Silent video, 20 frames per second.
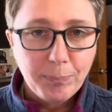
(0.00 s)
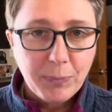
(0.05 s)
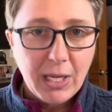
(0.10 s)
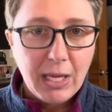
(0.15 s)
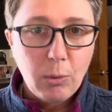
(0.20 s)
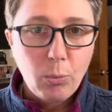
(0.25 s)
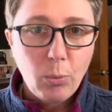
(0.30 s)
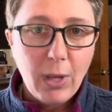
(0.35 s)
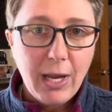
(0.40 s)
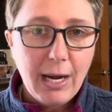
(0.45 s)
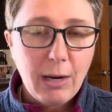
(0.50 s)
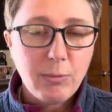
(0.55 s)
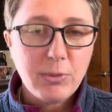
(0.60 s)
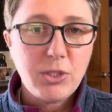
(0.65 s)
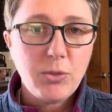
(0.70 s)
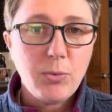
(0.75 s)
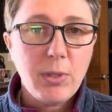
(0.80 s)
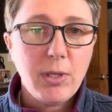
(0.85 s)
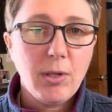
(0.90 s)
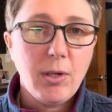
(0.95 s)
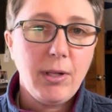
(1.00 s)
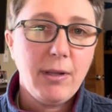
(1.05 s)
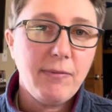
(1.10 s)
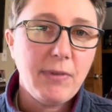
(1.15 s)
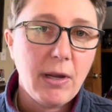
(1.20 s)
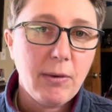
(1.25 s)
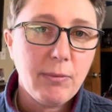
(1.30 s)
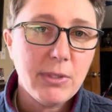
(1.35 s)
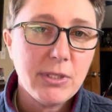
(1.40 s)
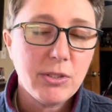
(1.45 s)
And when I was doing all of
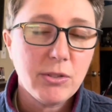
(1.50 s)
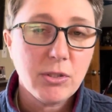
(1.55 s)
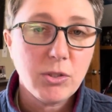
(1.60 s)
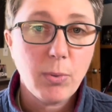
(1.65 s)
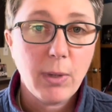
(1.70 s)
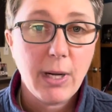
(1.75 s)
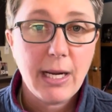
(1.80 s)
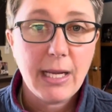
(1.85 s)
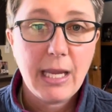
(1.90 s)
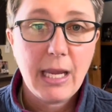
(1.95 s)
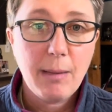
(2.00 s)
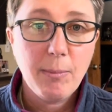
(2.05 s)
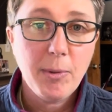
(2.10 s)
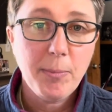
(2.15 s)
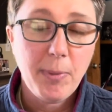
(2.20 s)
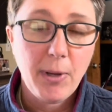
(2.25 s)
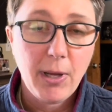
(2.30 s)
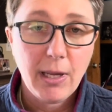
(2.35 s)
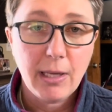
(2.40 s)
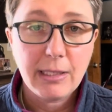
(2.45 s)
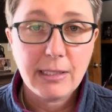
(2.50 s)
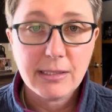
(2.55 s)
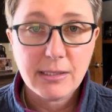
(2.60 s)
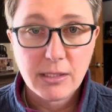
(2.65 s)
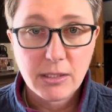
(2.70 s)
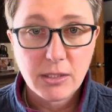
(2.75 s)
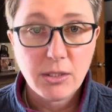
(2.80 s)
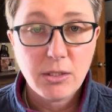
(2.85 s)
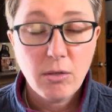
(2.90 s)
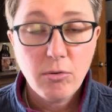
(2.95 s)
that research, what I came upon is
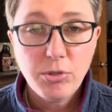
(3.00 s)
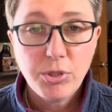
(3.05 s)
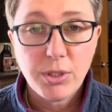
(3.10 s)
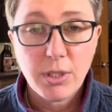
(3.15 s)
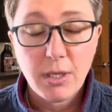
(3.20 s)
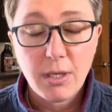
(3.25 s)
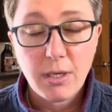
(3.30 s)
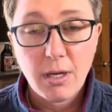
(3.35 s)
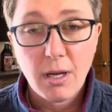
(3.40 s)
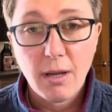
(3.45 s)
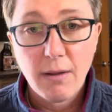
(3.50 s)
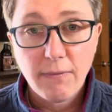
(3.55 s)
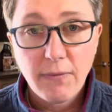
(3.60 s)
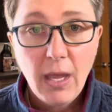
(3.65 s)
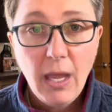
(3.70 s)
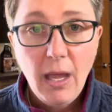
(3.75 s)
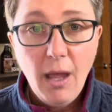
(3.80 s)
this notion of